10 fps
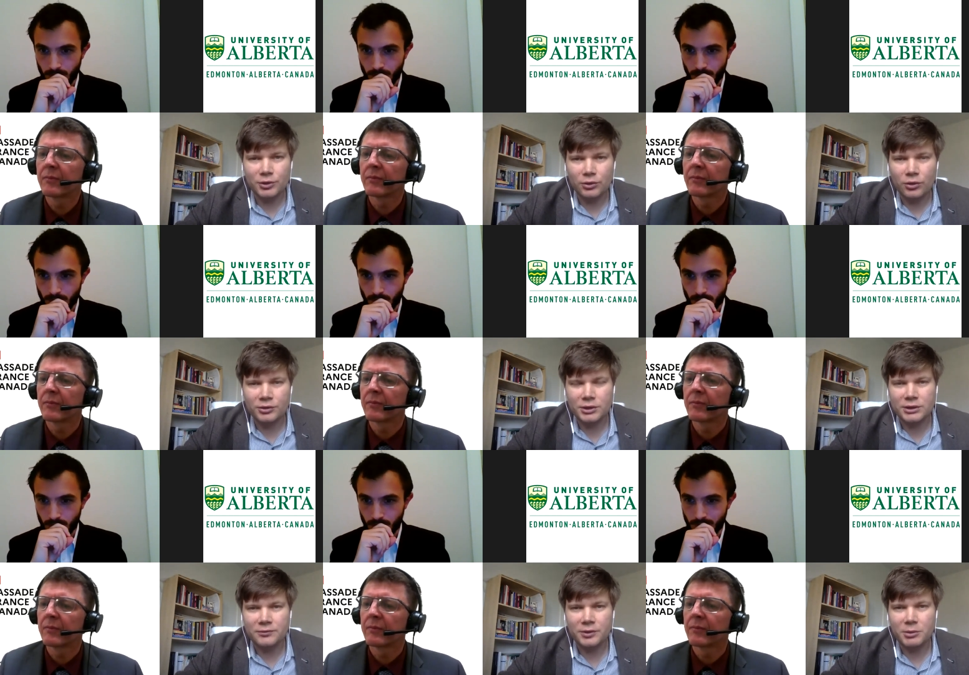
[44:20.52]
Speaker 1: your
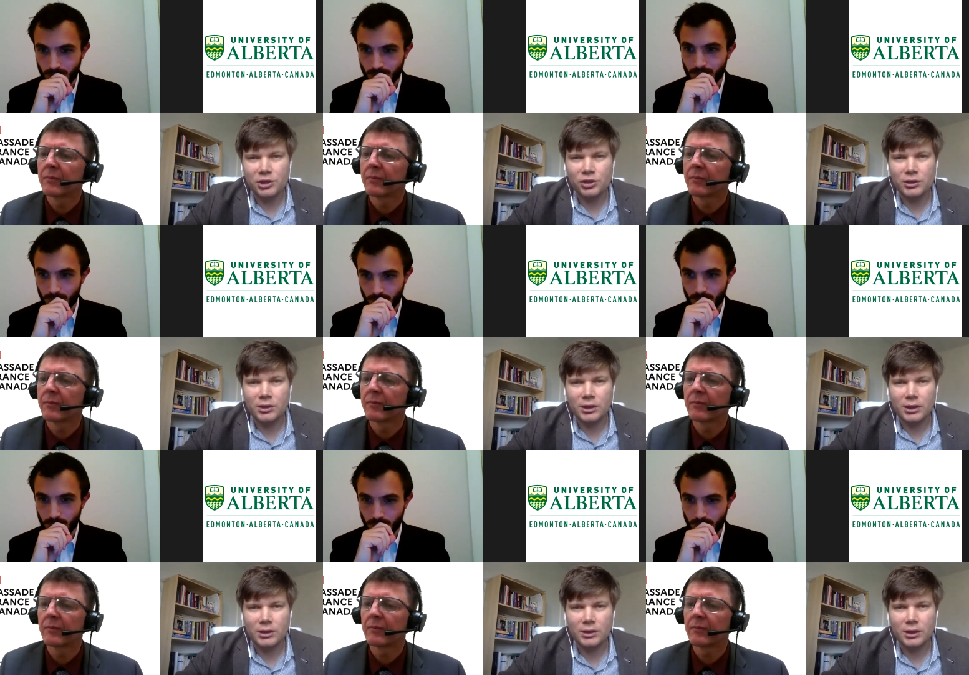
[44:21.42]
contact information,
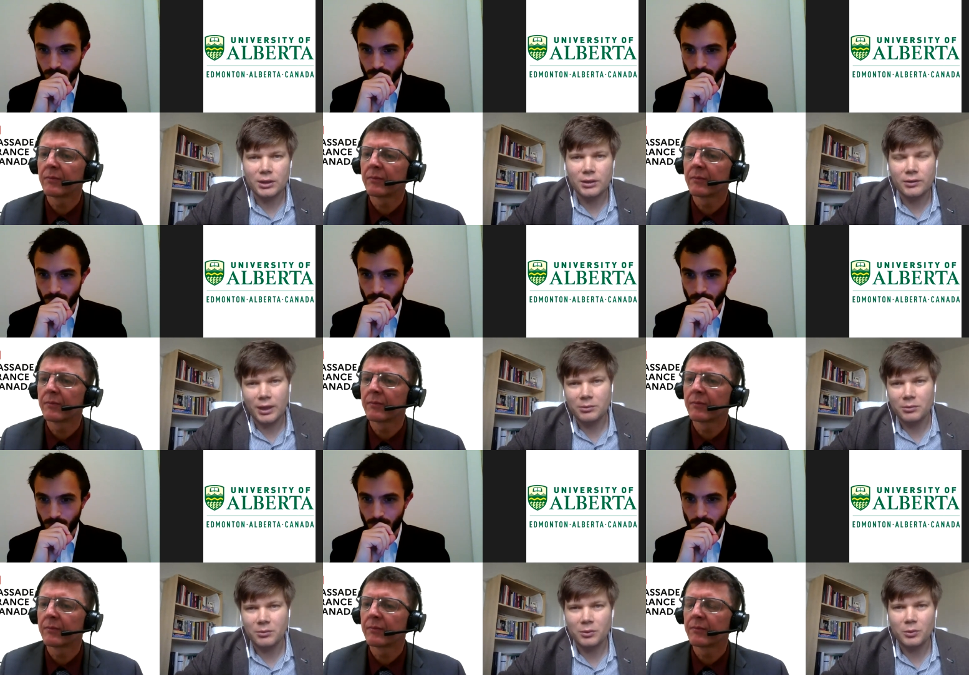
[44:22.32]
and uh, then
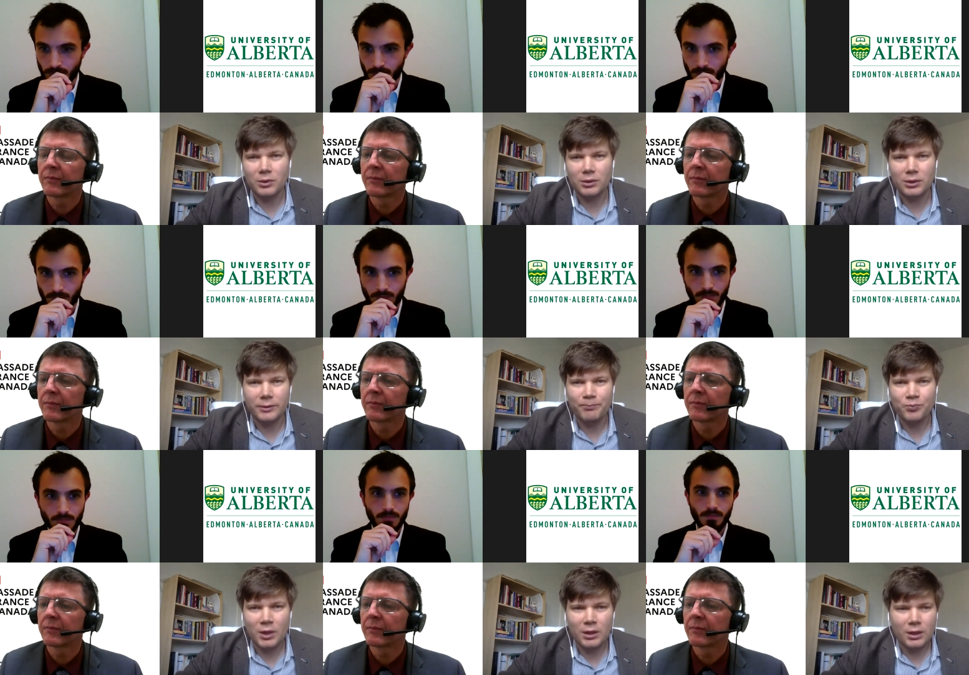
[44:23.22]
we will uh,
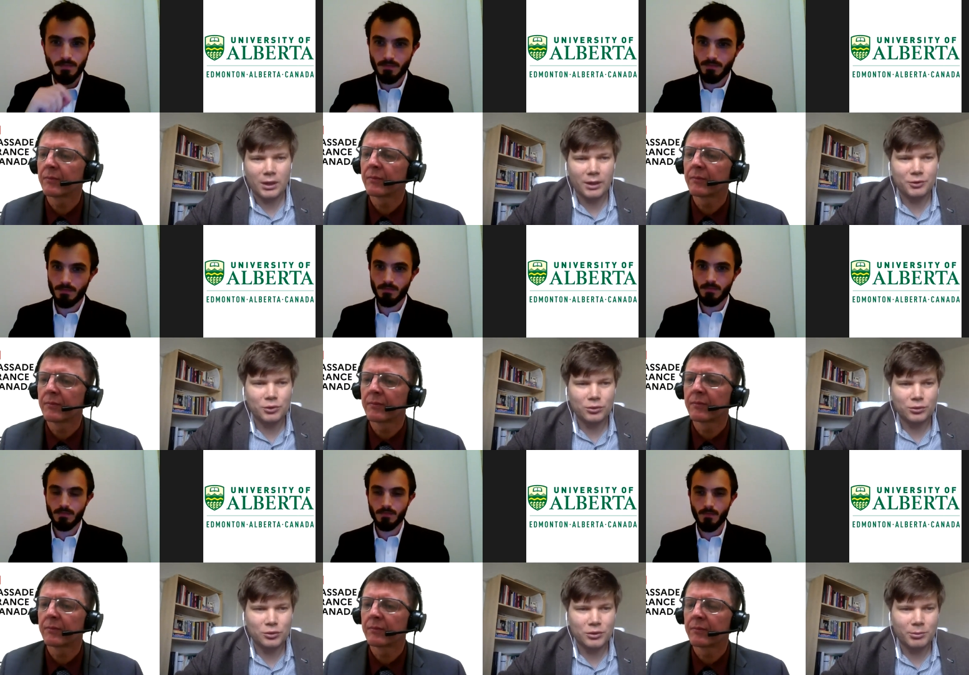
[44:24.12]
have
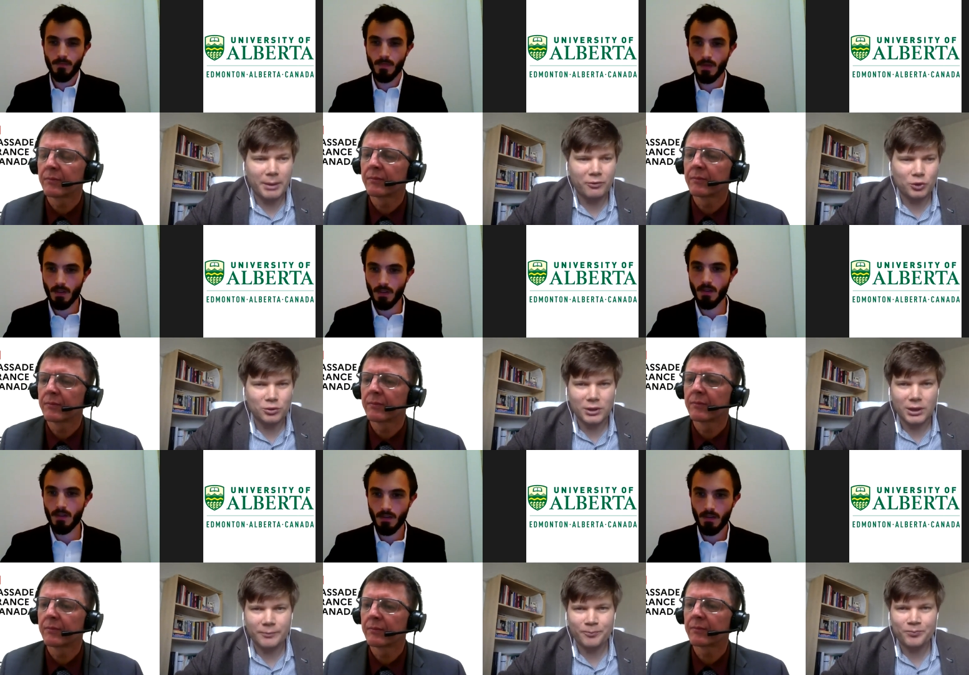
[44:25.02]
to, to wrap up for today.
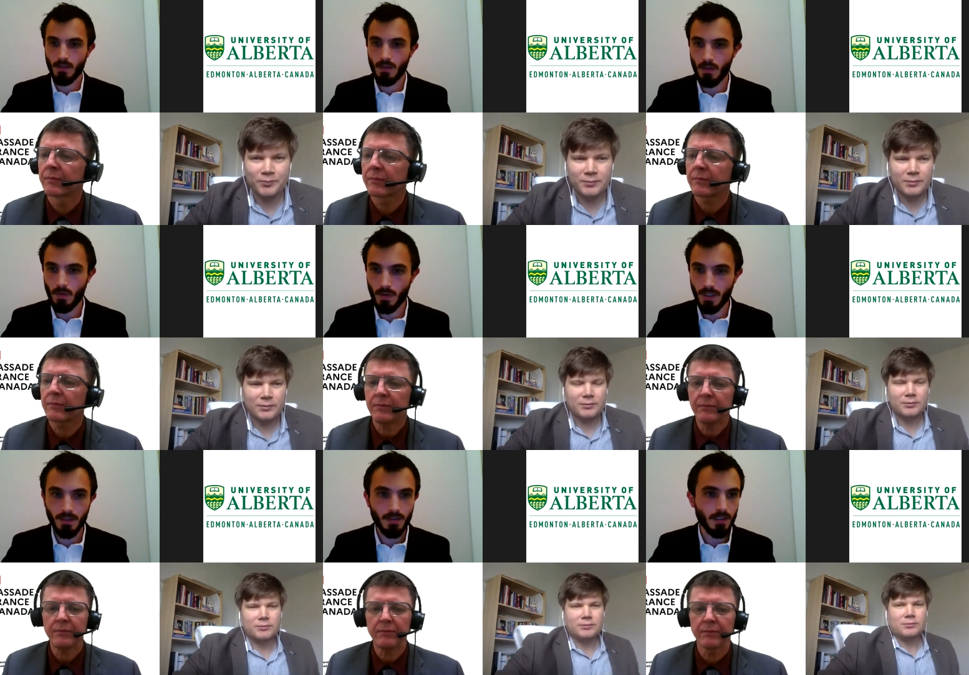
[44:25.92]

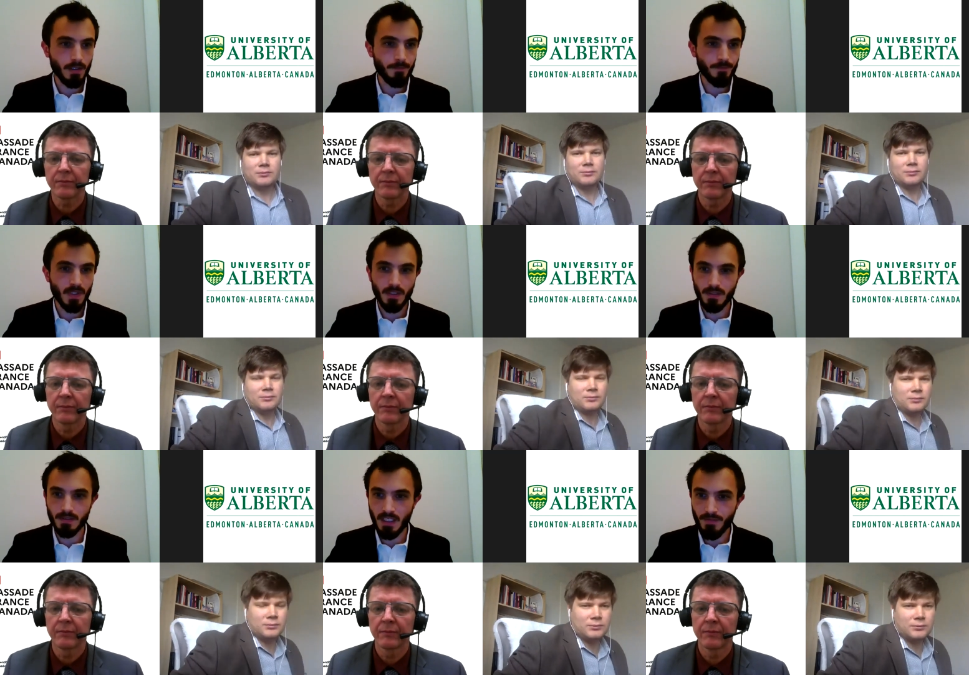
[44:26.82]
Speaker 2: Okay, um,
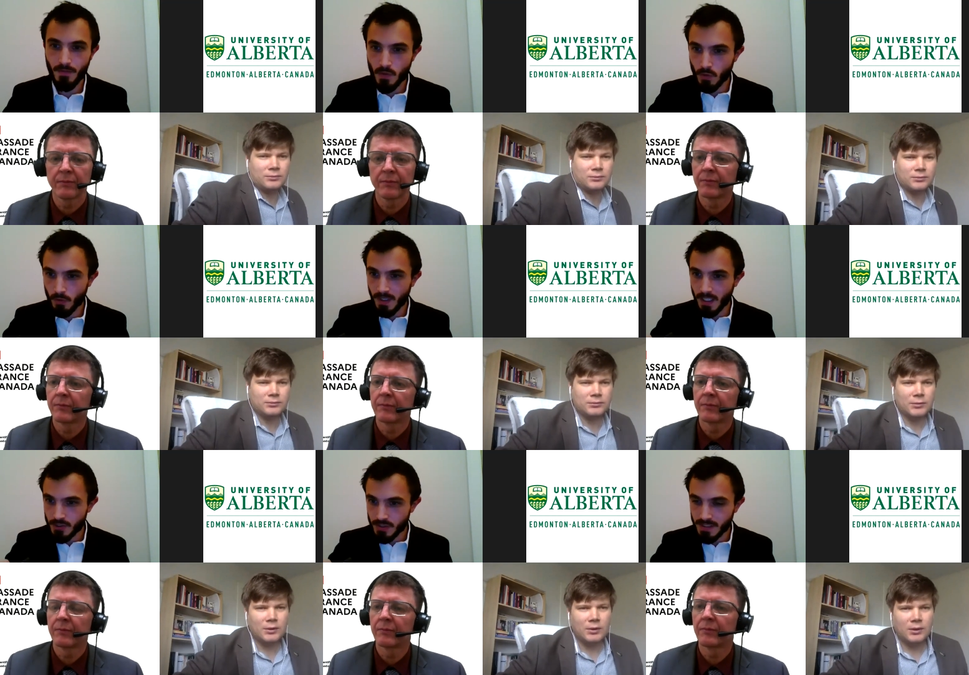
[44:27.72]
Xavier, if you don't
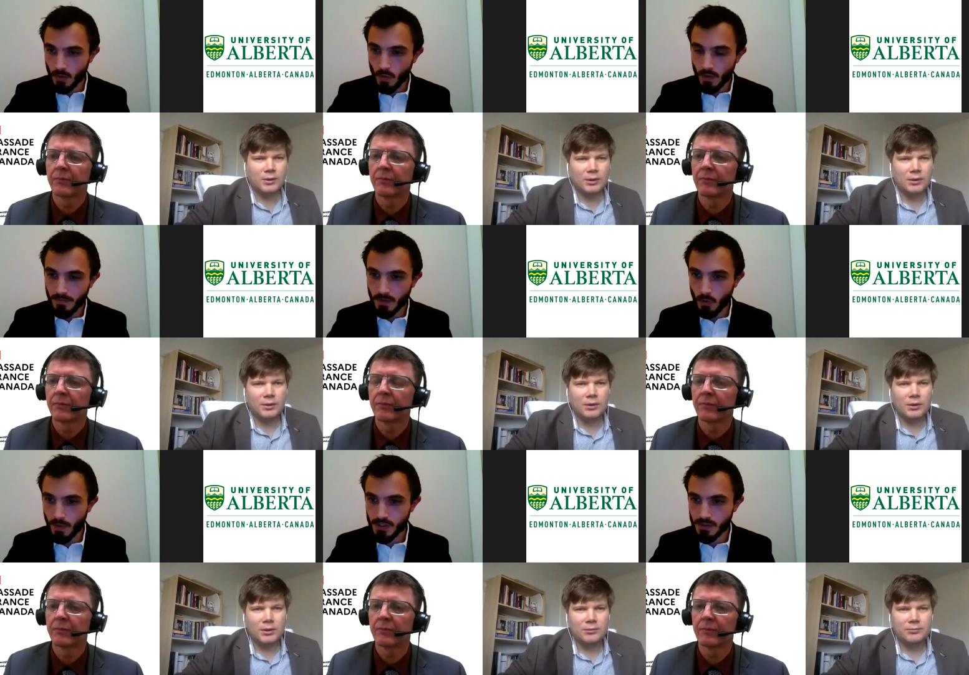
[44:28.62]
mind, I'll just take one of
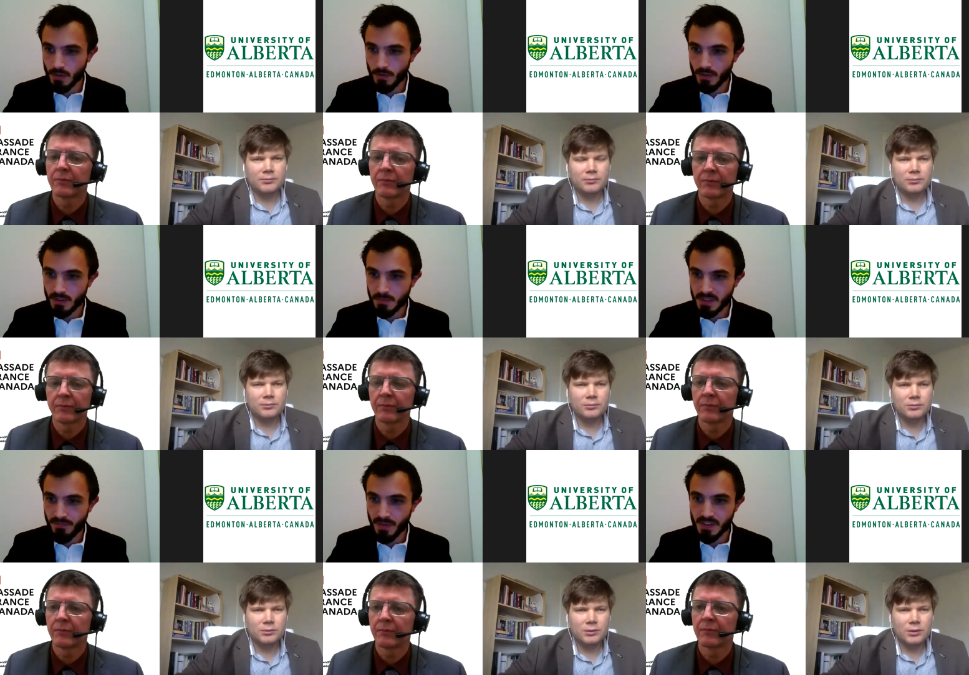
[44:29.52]
the questions on the
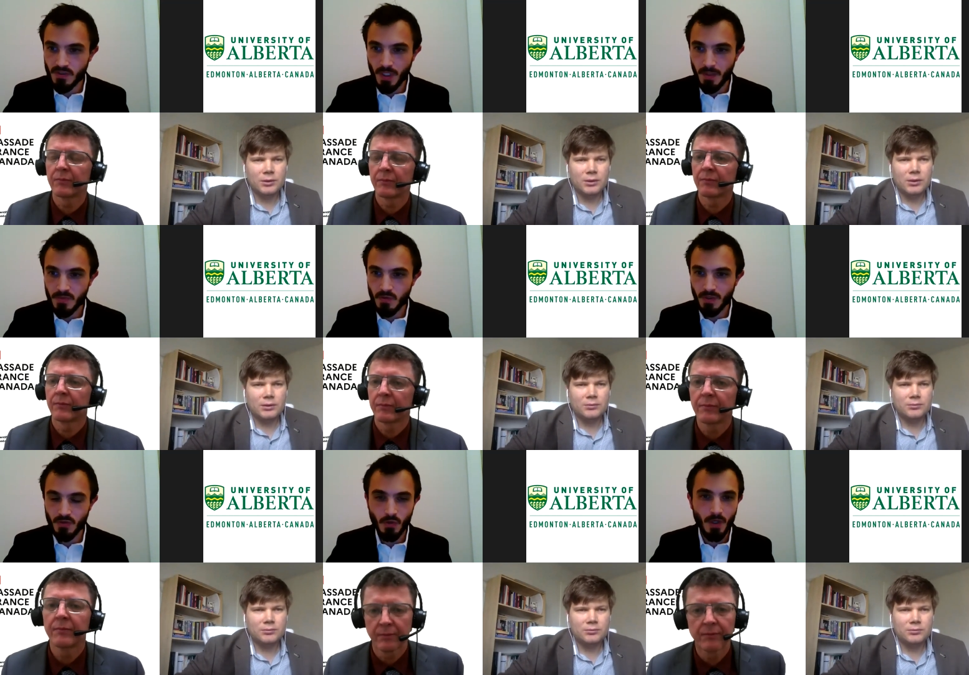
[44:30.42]
specific streams
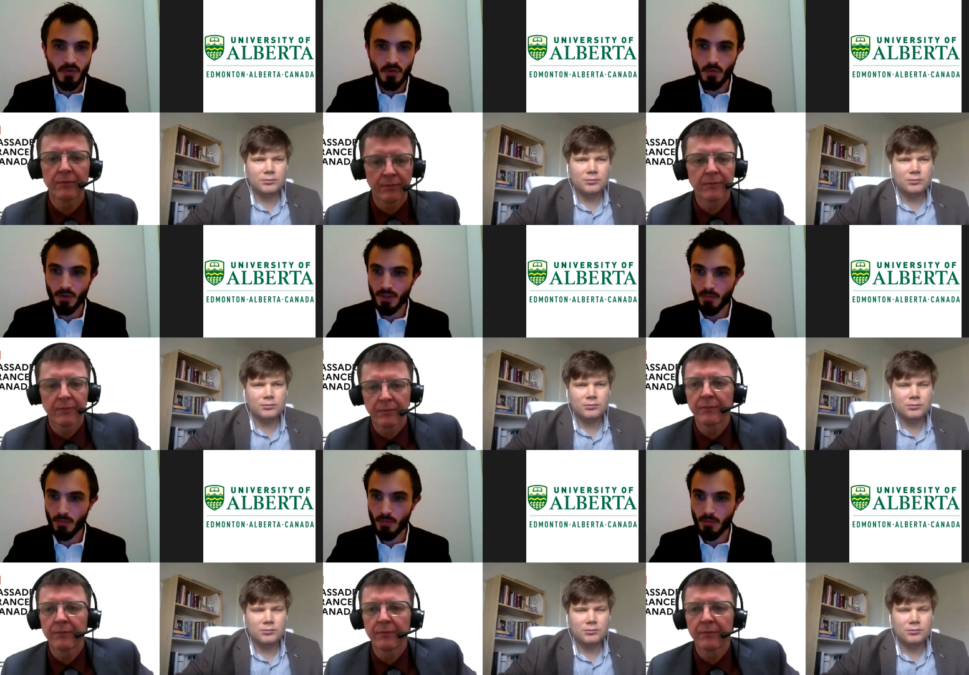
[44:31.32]
uh, to come to Wallonia